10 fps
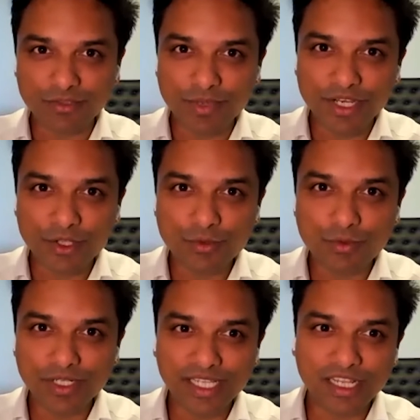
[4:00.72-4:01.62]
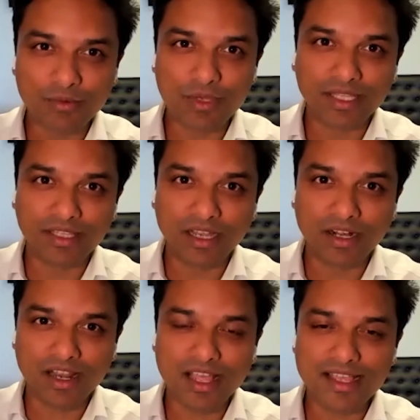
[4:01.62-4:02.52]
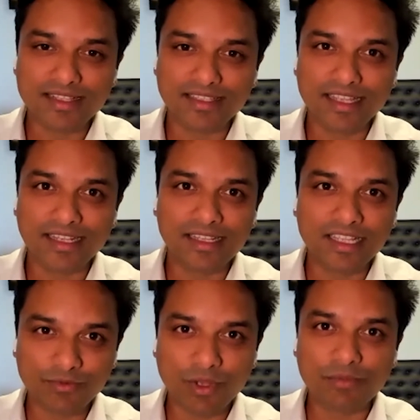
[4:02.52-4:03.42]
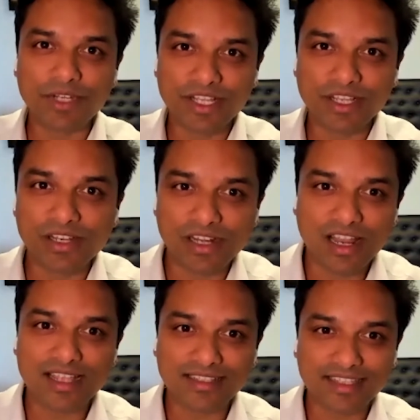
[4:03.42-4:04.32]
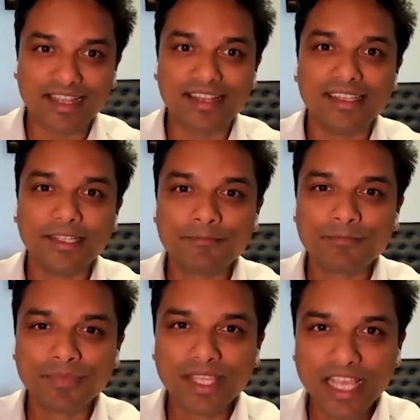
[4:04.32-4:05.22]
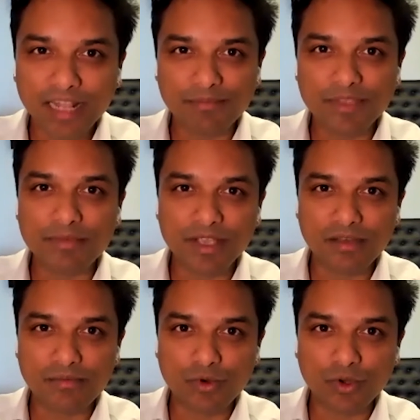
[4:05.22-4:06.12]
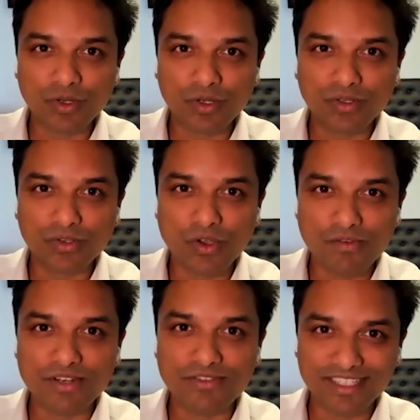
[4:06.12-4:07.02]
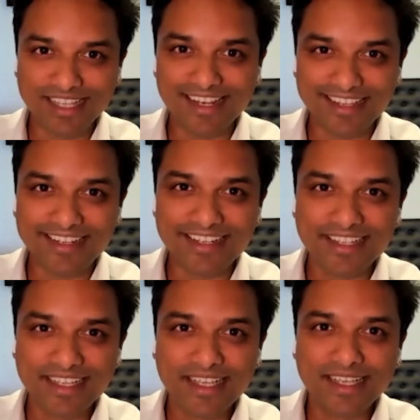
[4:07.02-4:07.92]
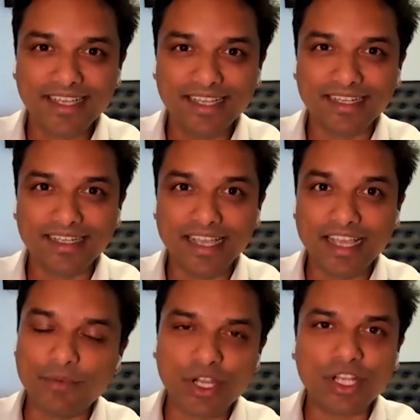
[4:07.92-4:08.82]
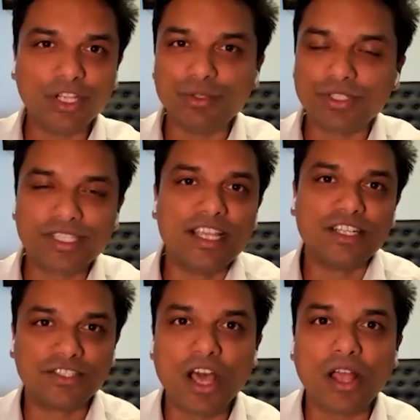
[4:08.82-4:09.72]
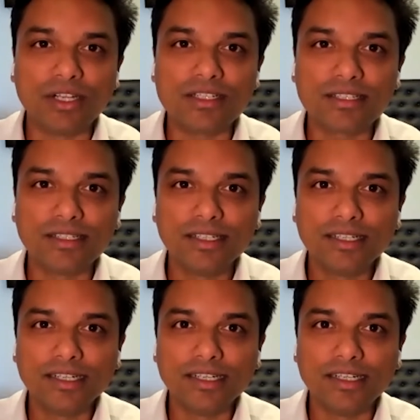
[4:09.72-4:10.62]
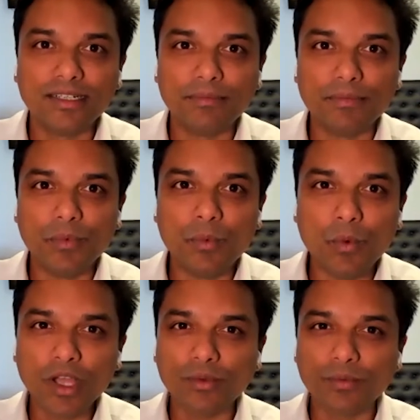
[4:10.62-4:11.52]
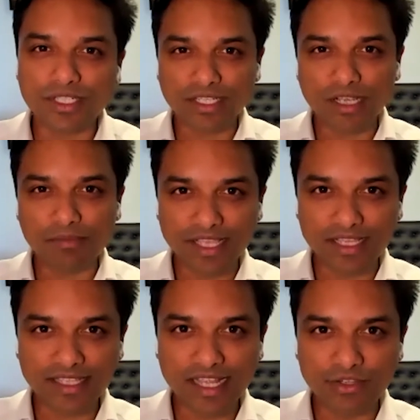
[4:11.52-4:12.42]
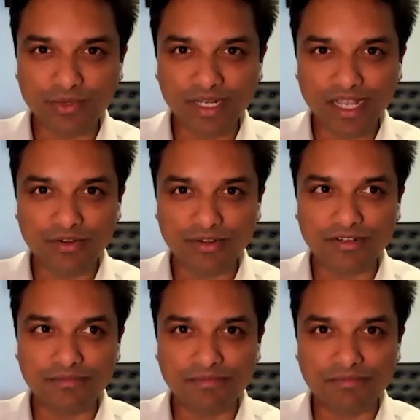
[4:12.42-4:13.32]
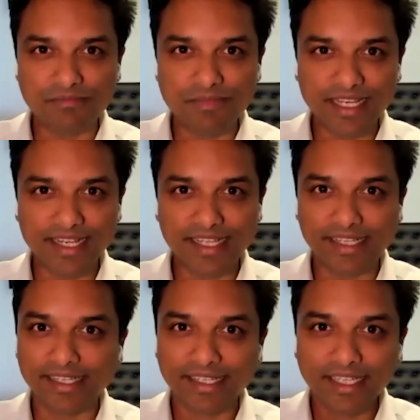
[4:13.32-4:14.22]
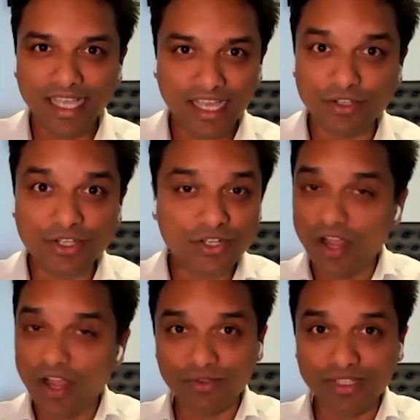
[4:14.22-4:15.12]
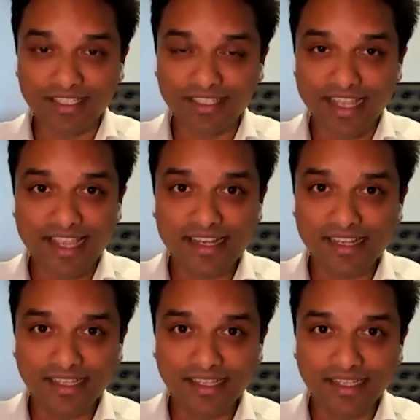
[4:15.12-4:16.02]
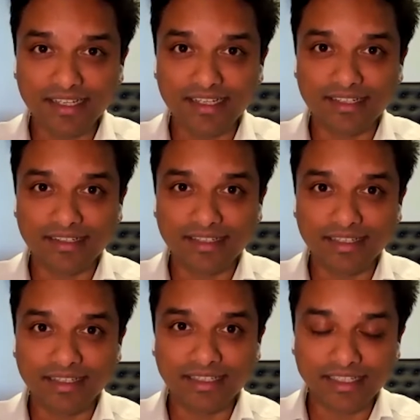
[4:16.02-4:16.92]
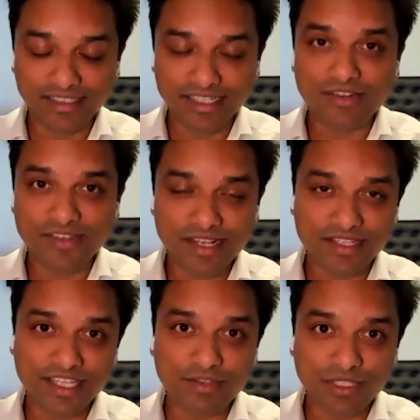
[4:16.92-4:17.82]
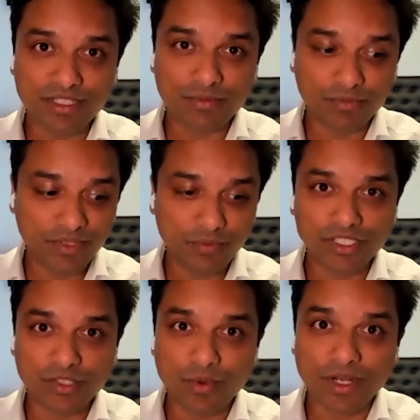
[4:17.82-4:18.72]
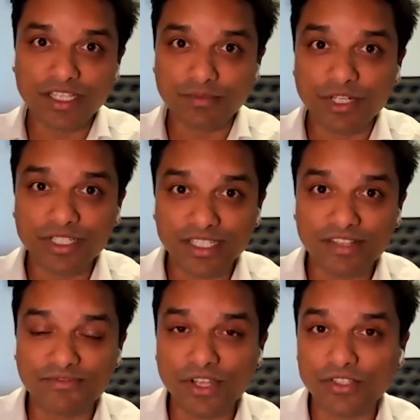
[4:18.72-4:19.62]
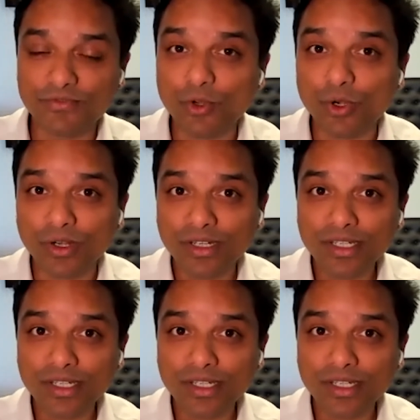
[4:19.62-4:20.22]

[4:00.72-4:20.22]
when you were dealing with our clients, and this one particular client said, help me become more COVID resilient, and we're going to use CARES dollars. What were some things that you encountered? Meaning, I know you talked to the state in the state of Tennessee was the one dispersing the funds for